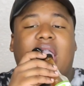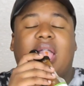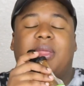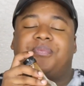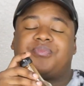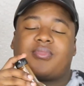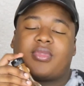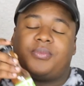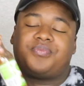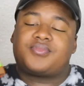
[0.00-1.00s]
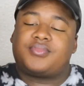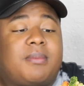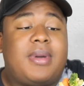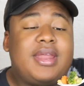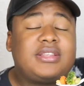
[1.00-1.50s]

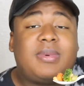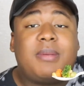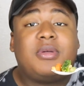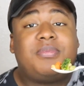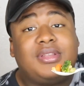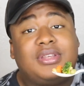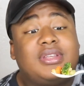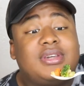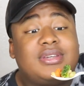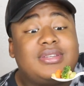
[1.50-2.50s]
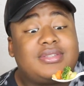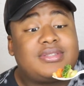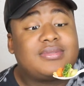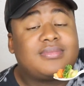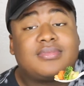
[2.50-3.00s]
My next popular opinion
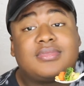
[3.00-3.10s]
is